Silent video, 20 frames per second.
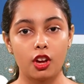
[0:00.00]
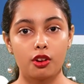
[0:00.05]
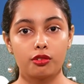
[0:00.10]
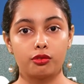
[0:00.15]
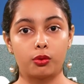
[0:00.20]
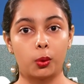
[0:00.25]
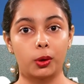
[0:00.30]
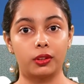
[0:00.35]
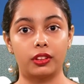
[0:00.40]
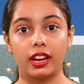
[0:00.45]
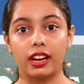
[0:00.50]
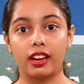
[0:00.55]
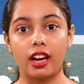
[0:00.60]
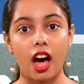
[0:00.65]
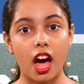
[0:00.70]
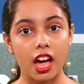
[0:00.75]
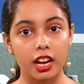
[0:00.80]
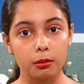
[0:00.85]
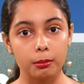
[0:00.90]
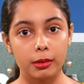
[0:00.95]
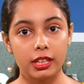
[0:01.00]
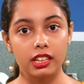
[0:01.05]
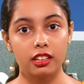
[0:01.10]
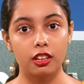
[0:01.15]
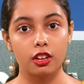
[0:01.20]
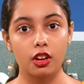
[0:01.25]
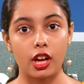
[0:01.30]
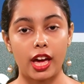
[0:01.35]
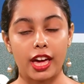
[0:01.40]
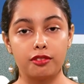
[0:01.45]
for the economy,
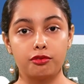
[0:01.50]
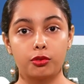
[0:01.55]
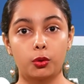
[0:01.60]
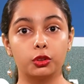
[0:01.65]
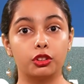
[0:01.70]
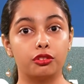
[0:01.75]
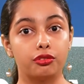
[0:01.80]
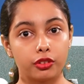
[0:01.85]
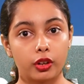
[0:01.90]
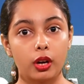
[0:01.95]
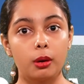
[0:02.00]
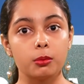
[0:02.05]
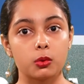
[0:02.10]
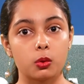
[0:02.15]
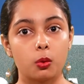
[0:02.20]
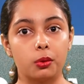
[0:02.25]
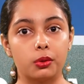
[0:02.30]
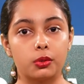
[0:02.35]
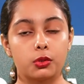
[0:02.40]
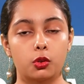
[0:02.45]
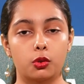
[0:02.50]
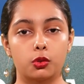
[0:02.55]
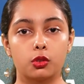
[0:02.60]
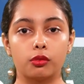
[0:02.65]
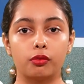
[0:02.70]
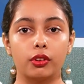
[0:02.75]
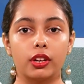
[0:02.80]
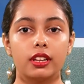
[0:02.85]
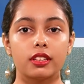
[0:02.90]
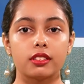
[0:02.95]
and for the firms also. So
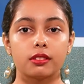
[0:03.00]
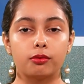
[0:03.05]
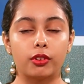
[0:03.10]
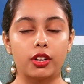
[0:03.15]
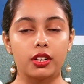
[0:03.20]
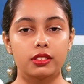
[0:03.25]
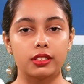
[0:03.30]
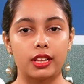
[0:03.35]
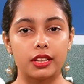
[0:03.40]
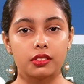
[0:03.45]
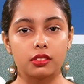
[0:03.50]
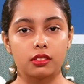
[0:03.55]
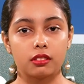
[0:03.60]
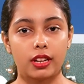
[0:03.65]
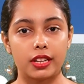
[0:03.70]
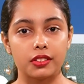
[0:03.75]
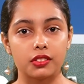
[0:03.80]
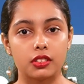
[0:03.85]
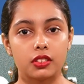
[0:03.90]
first let's